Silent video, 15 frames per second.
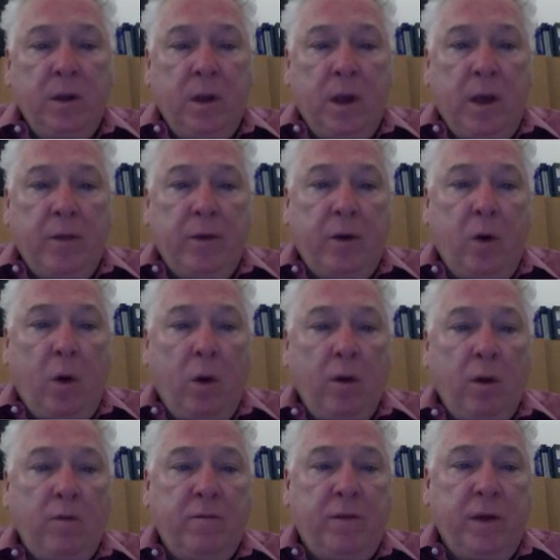The goal
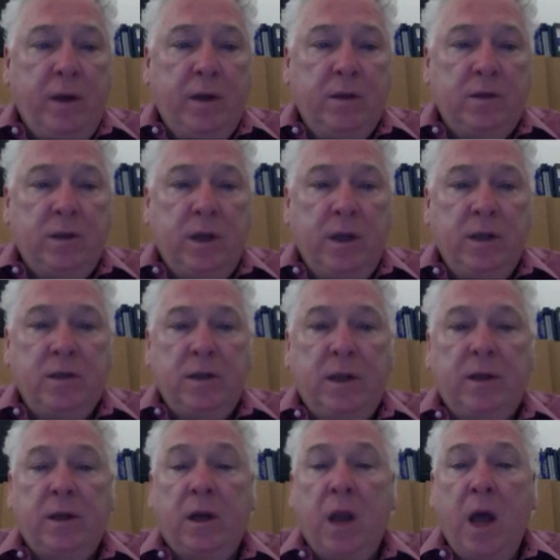of this is that
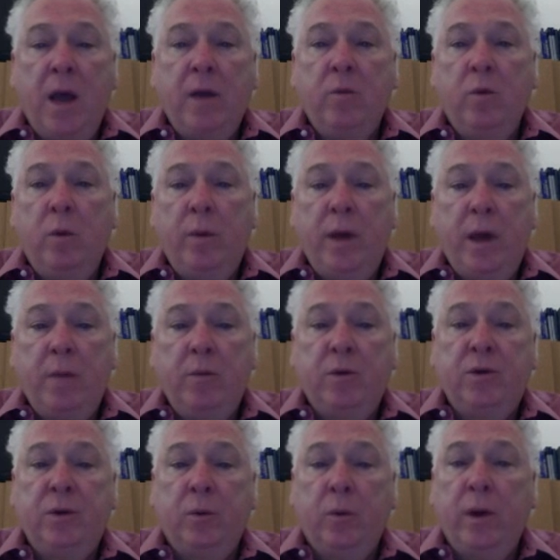the client will be able
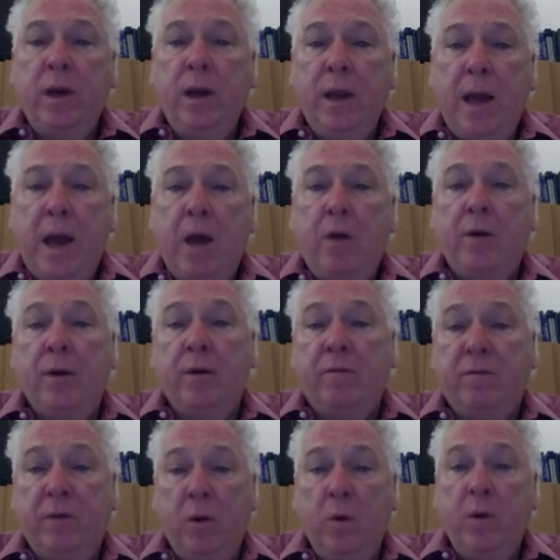to read aloud in a
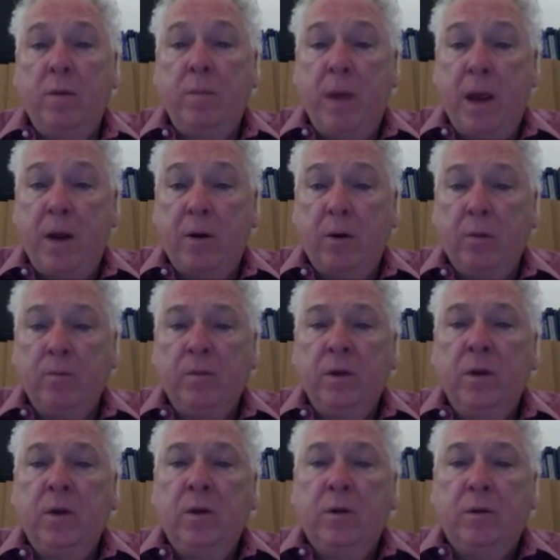fluent manner
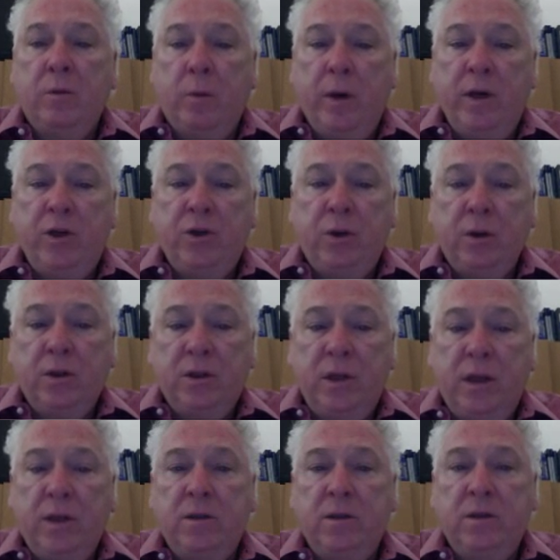3 short
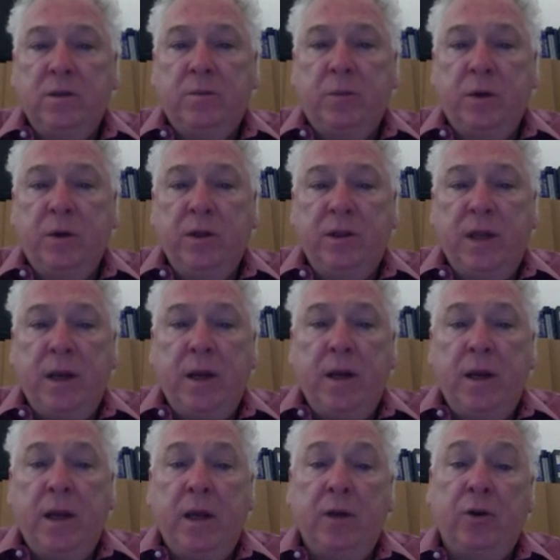sentences presented
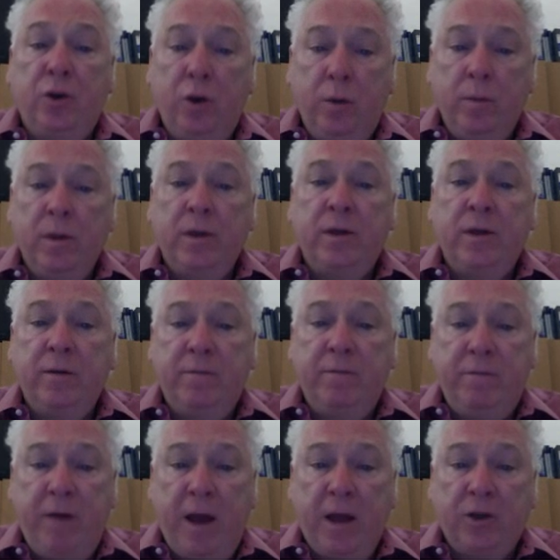in cumulative
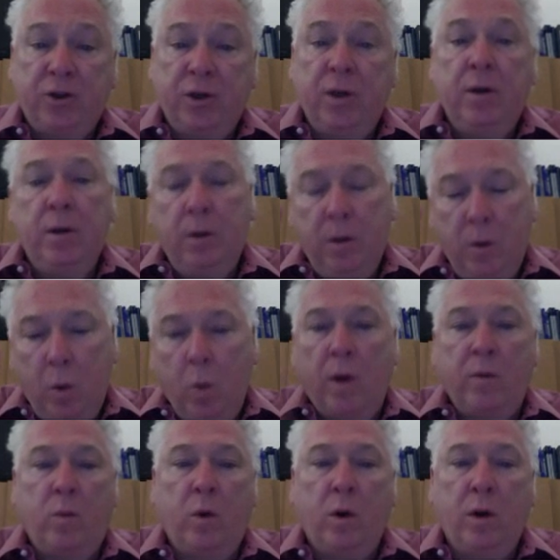fashion,
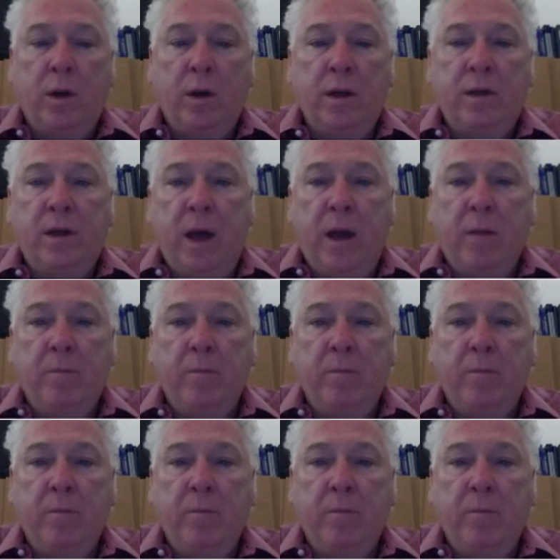one word at a time.